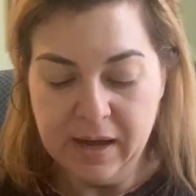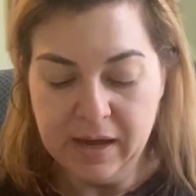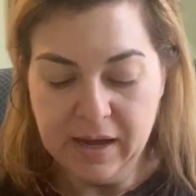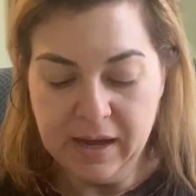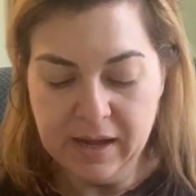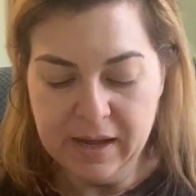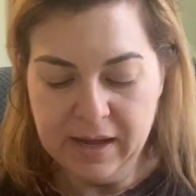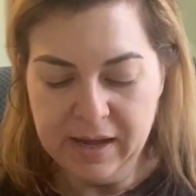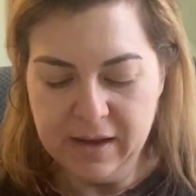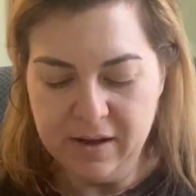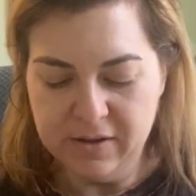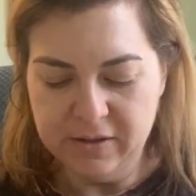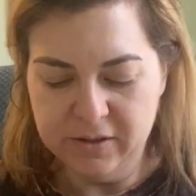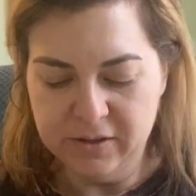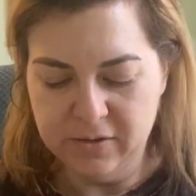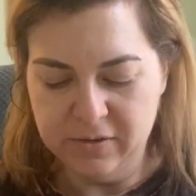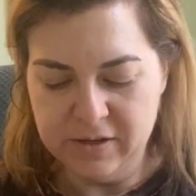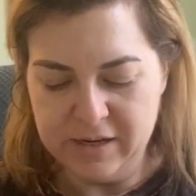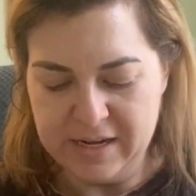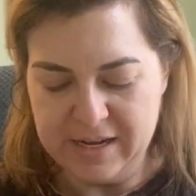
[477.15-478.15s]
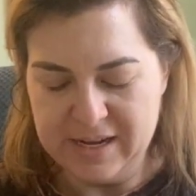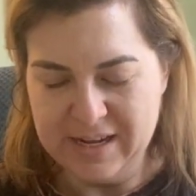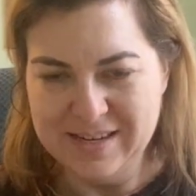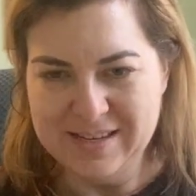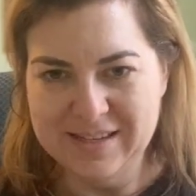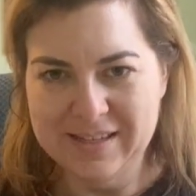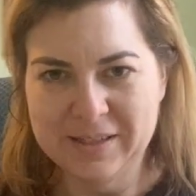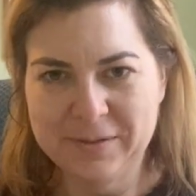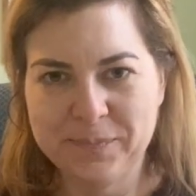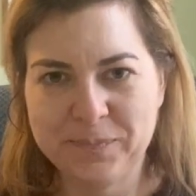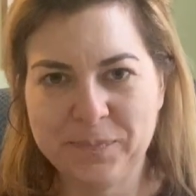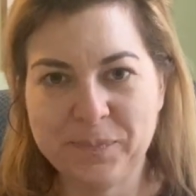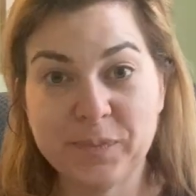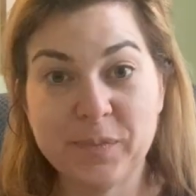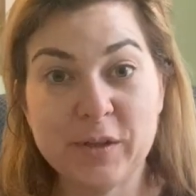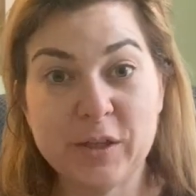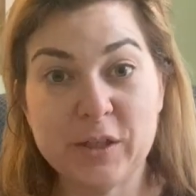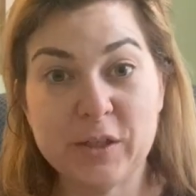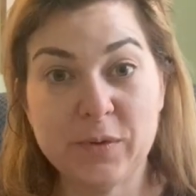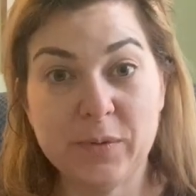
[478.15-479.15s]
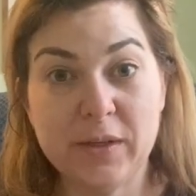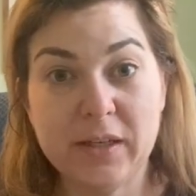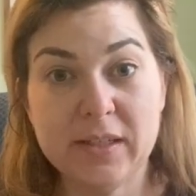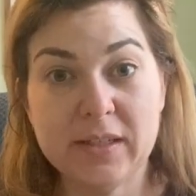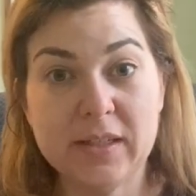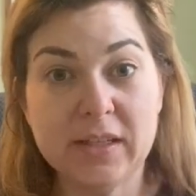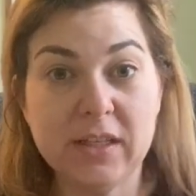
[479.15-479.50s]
I also got Sweet